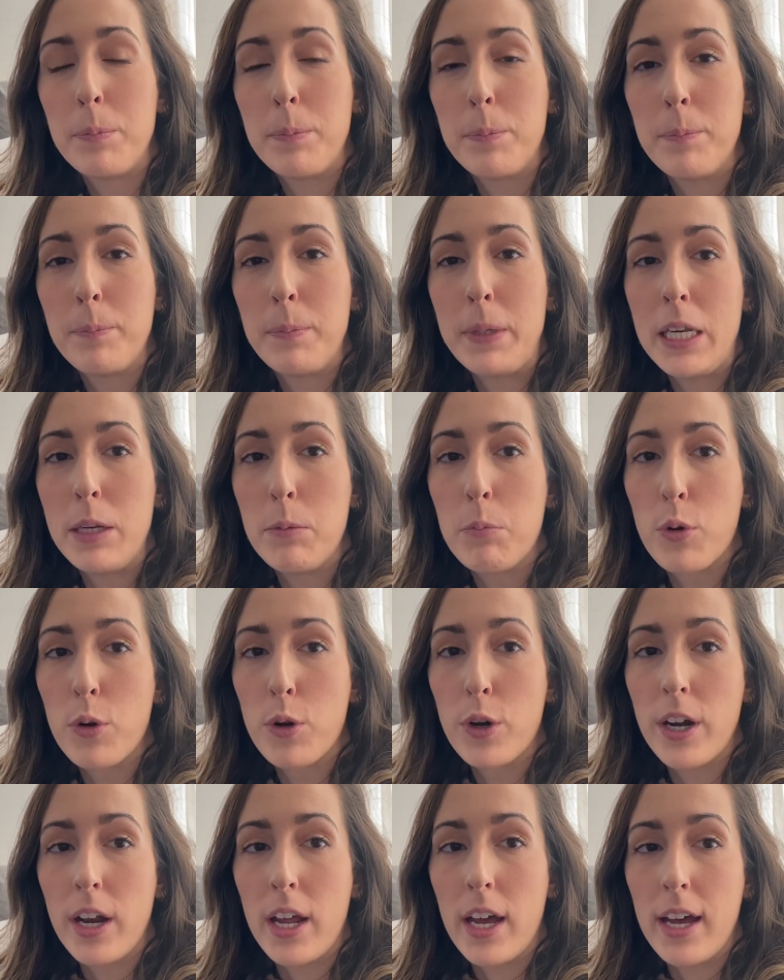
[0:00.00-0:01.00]

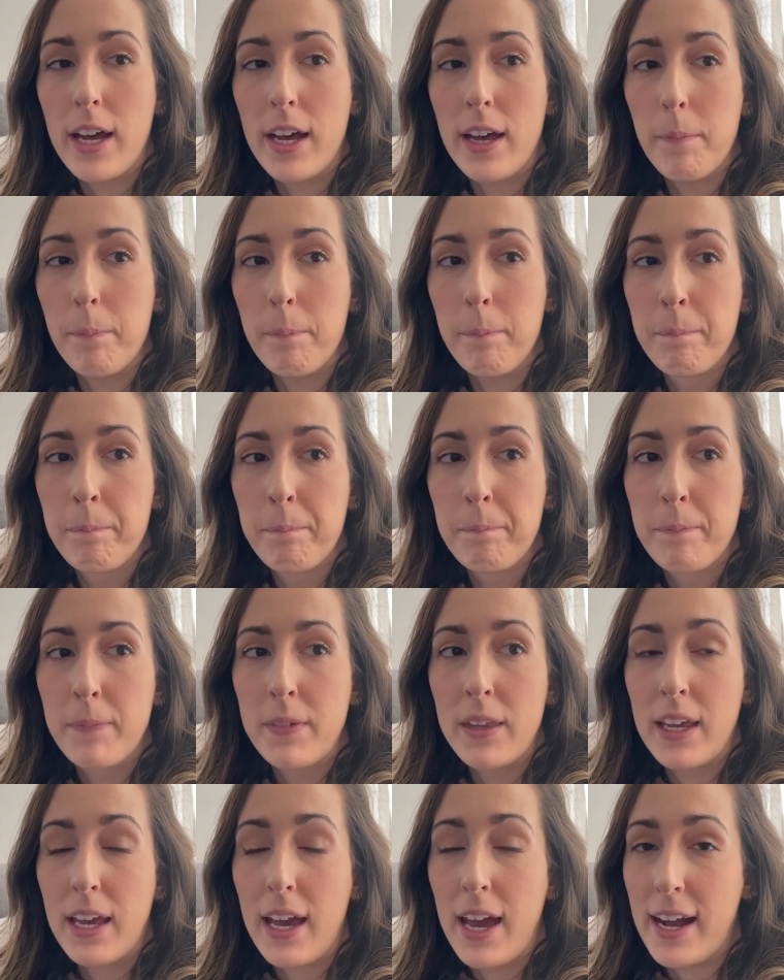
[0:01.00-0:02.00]
beadboard
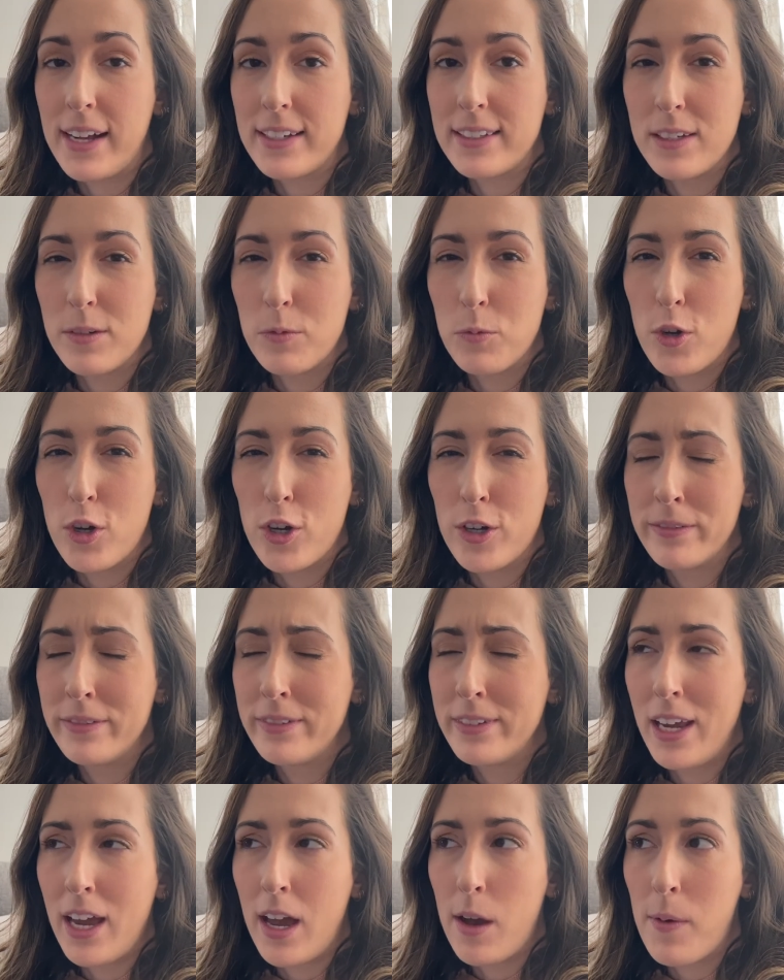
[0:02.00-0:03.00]
accent wall
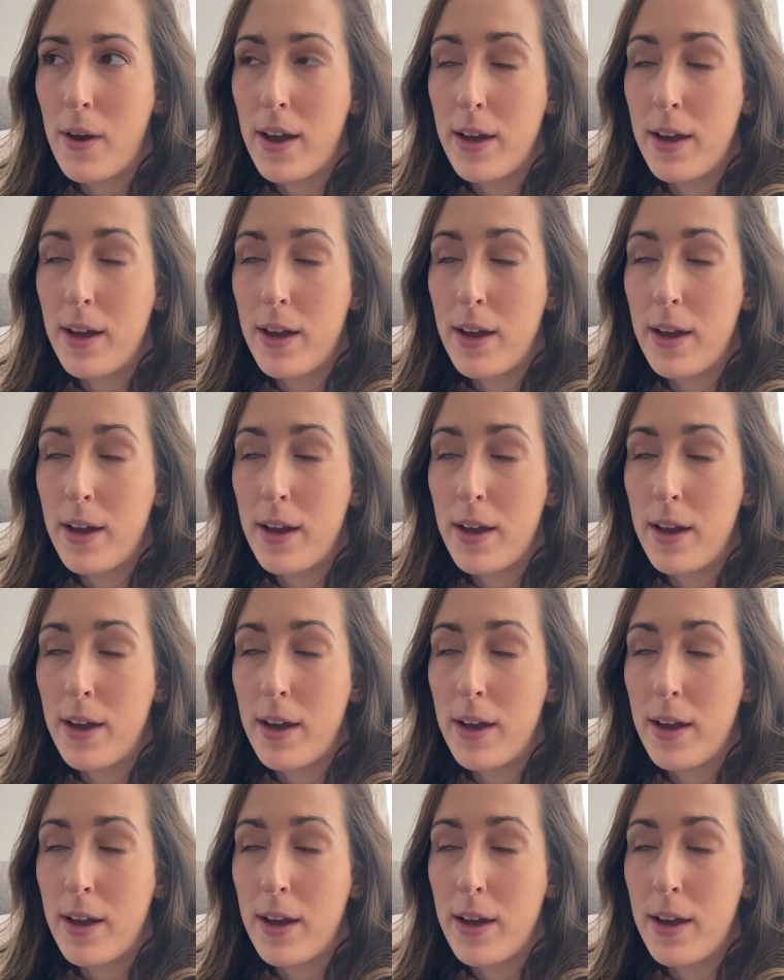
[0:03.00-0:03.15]
DIY.